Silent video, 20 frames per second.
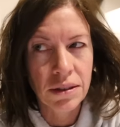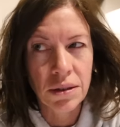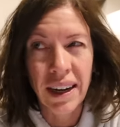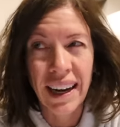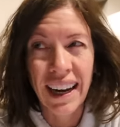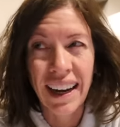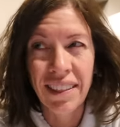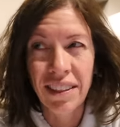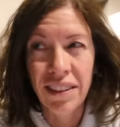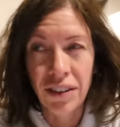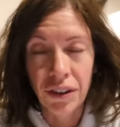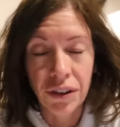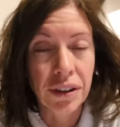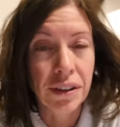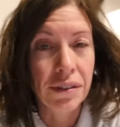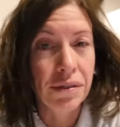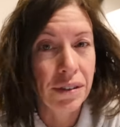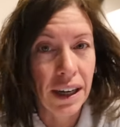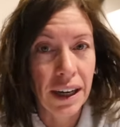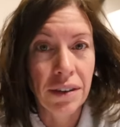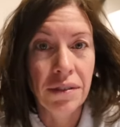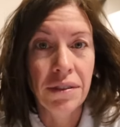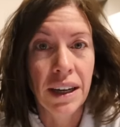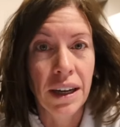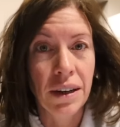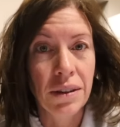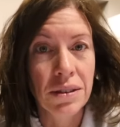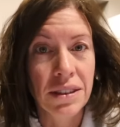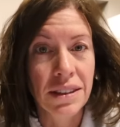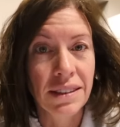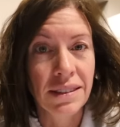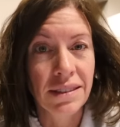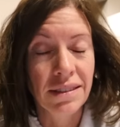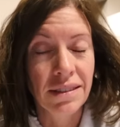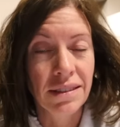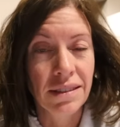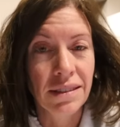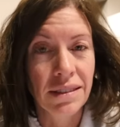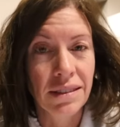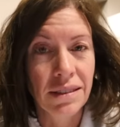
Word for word: So I had 35,000